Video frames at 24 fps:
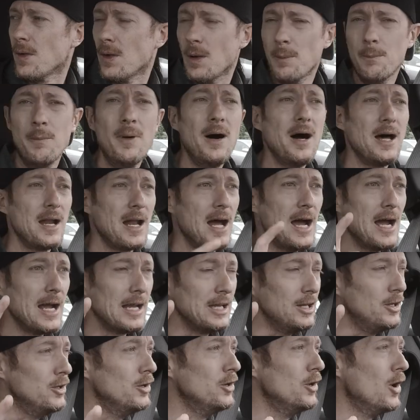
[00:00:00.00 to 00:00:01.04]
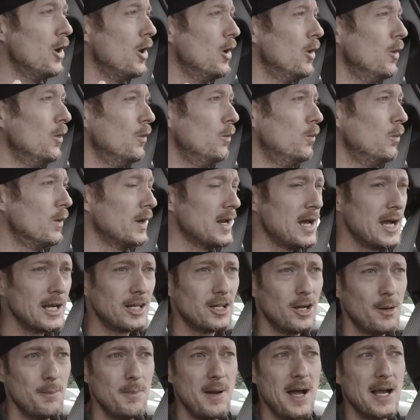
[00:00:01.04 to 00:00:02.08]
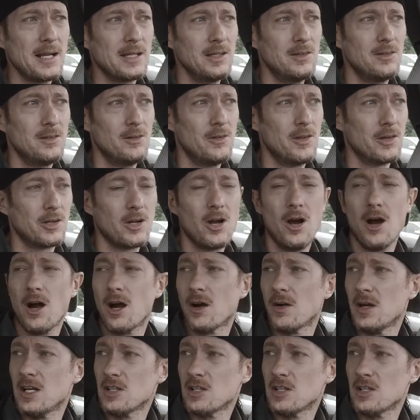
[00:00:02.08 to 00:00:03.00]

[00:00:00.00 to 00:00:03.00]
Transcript: But I know when I come back into the car,